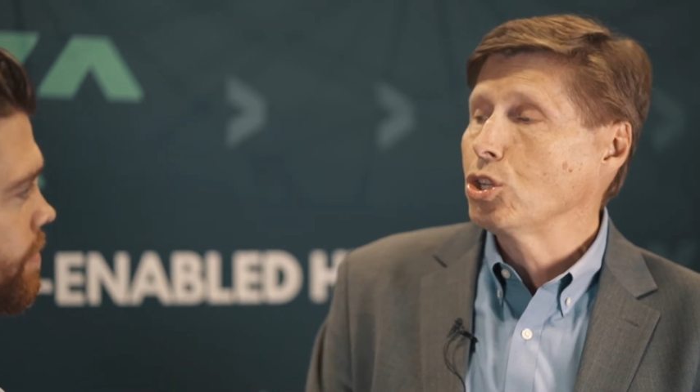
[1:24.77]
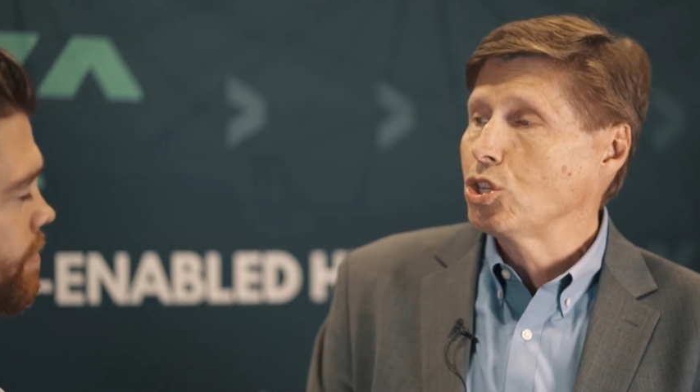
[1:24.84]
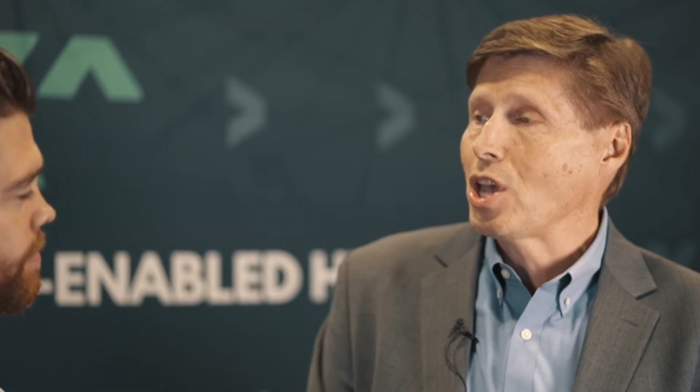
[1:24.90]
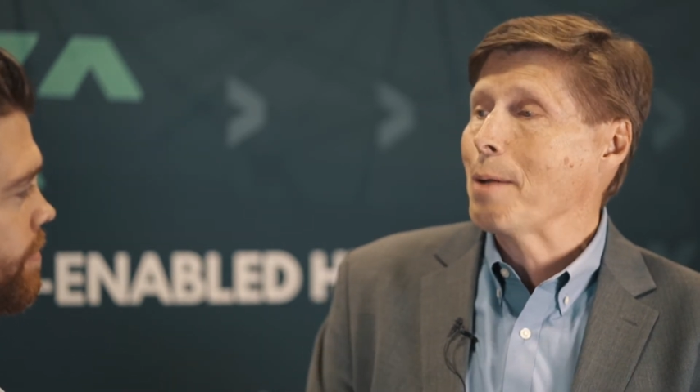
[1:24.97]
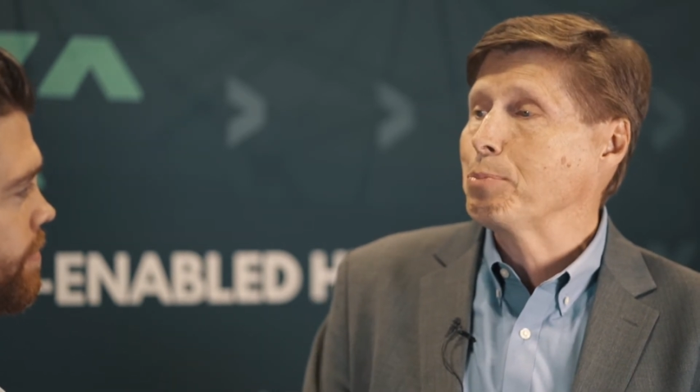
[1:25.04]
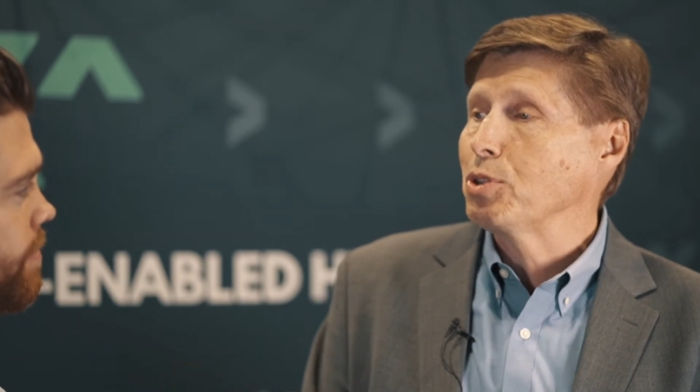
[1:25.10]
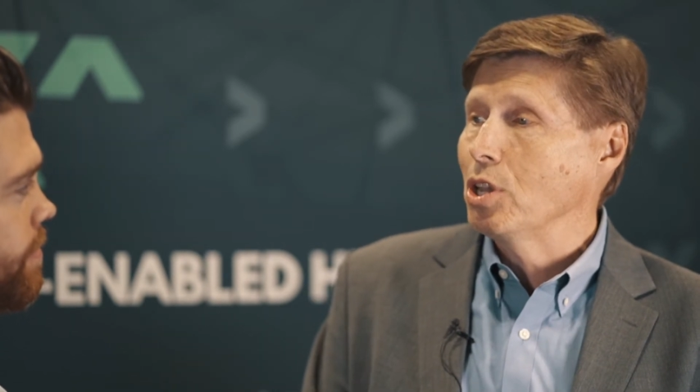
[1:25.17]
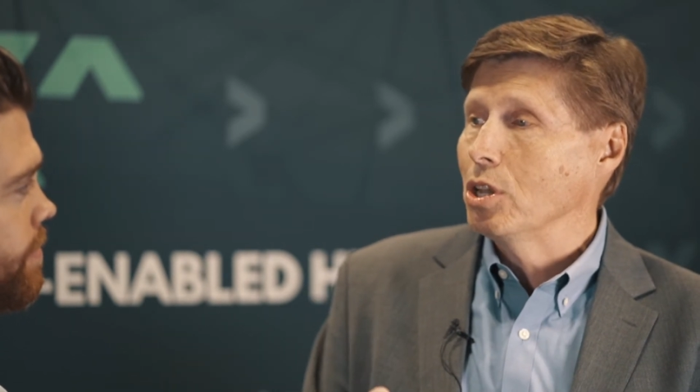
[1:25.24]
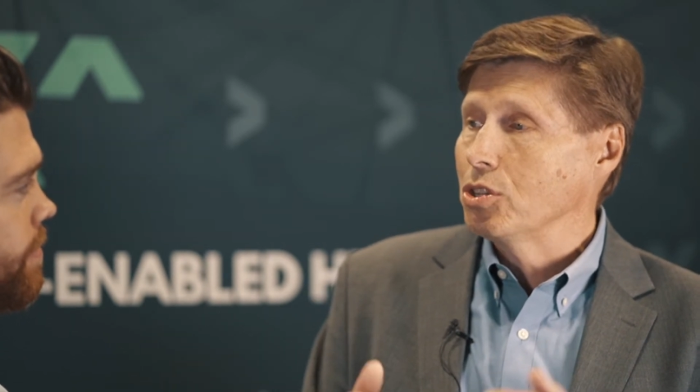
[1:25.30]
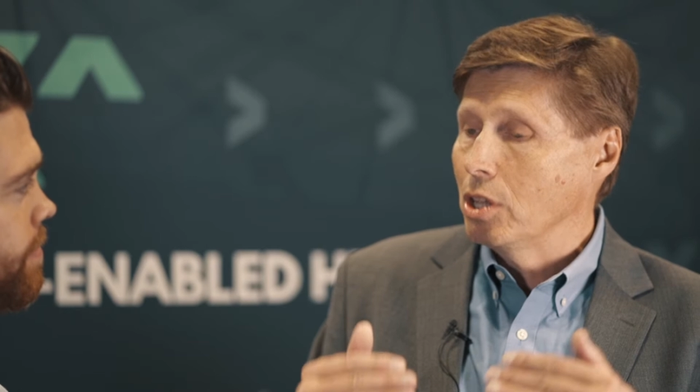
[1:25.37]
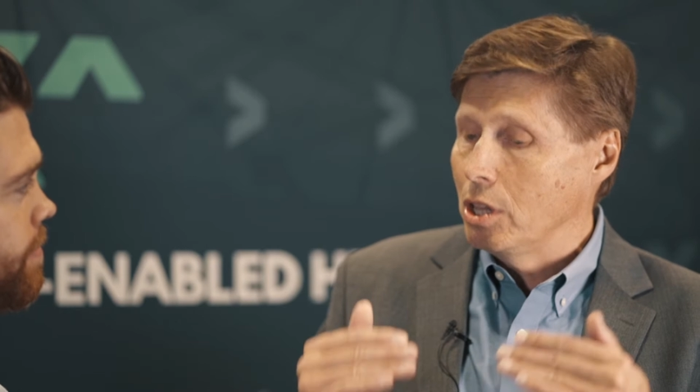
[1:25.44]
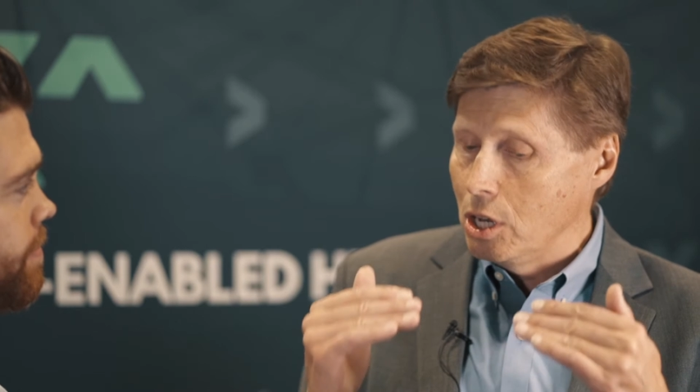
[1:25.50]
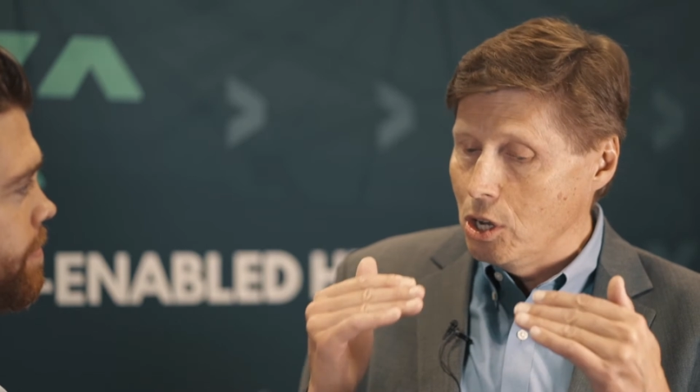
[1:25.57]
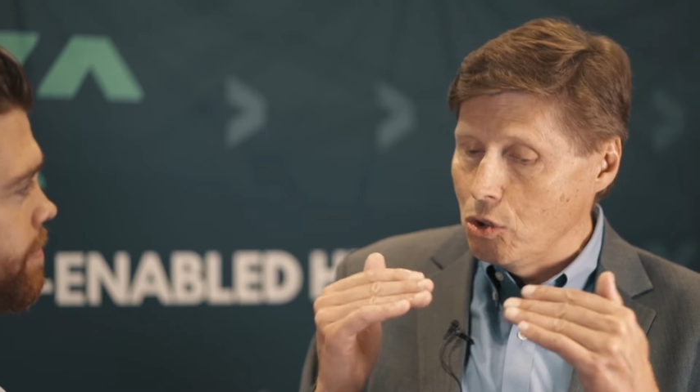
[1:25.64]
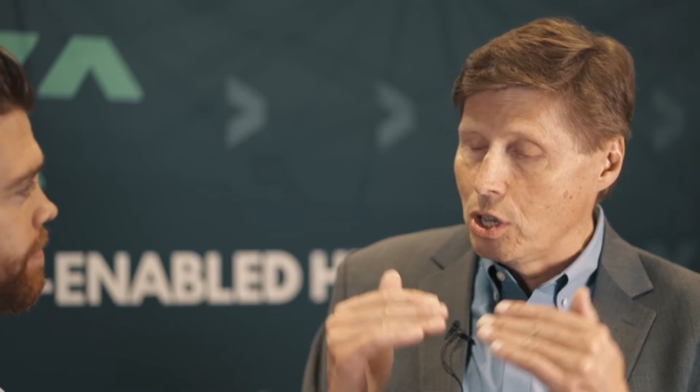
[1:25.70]
sepsis
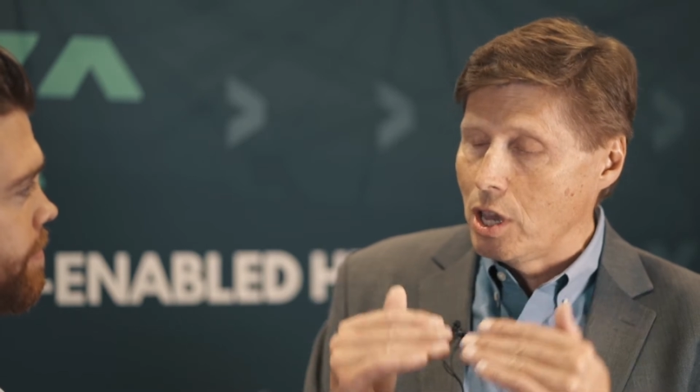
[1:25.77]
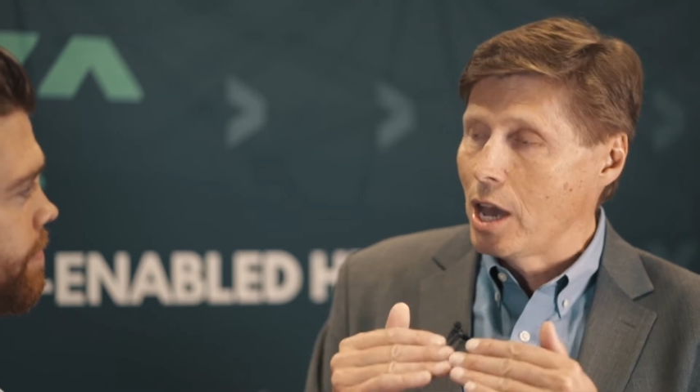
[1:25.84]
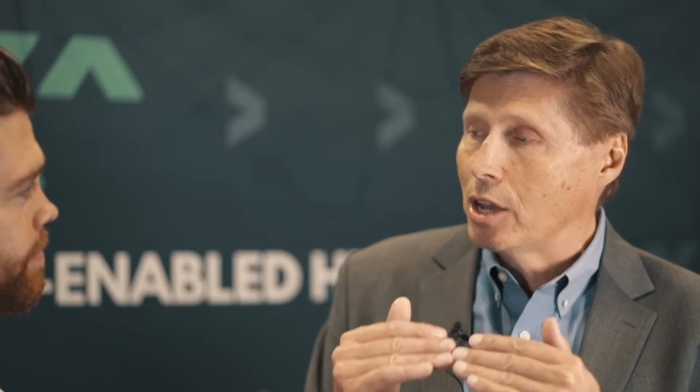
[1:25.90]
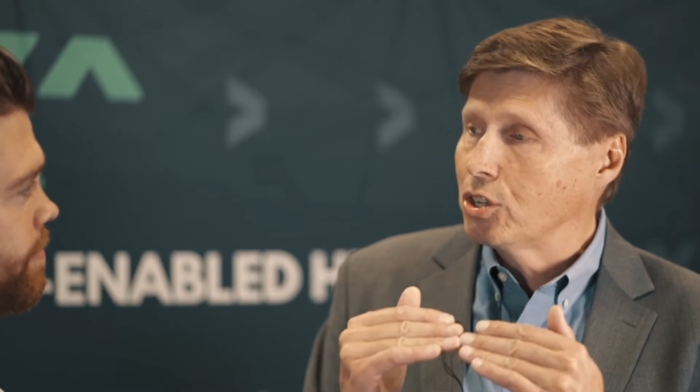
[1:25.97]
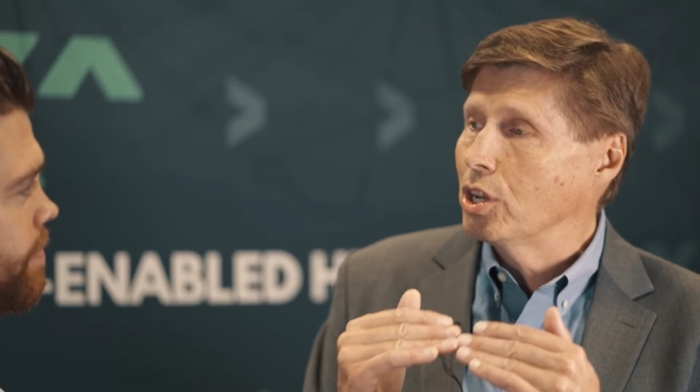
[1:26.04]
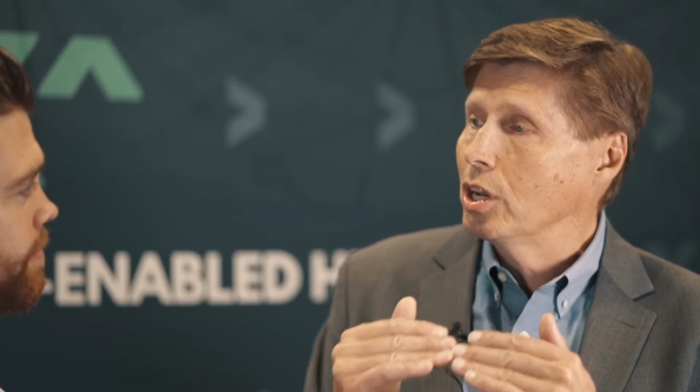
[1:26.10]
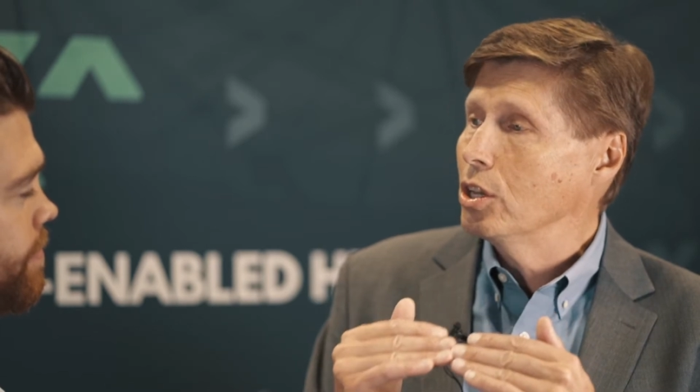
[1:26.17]
and then you catch